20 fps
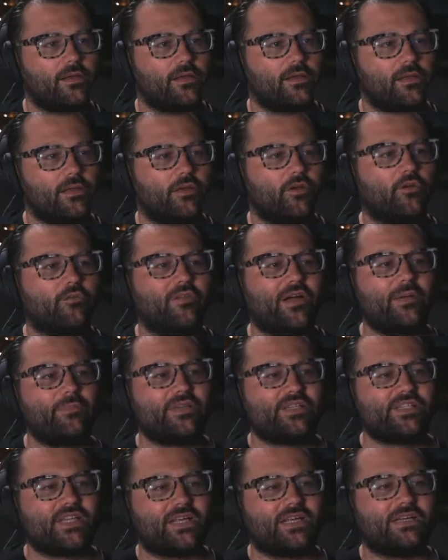You know, if I
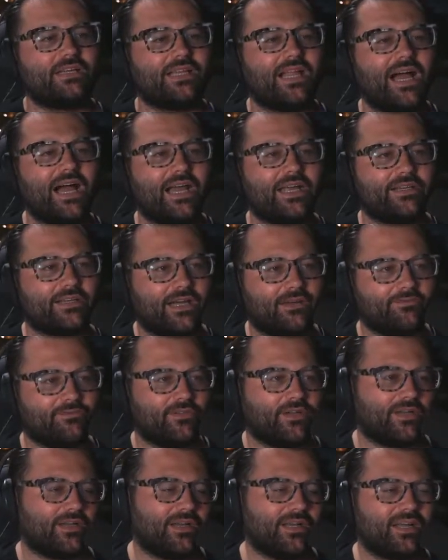miss that glide,
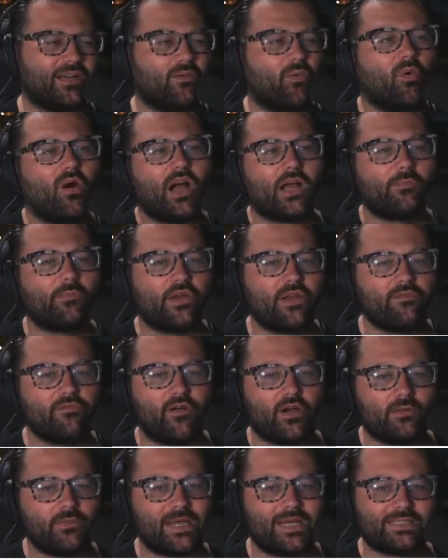I gotta walk pretty
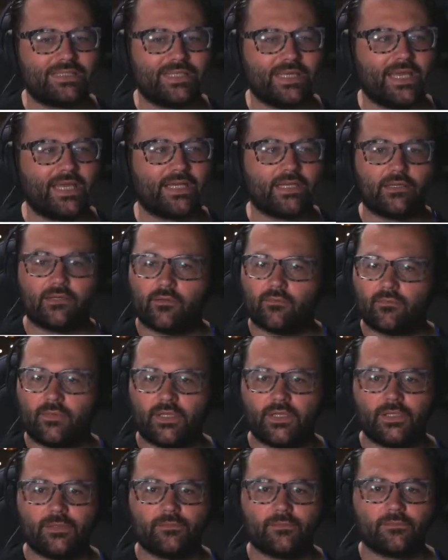far back to get it, you know?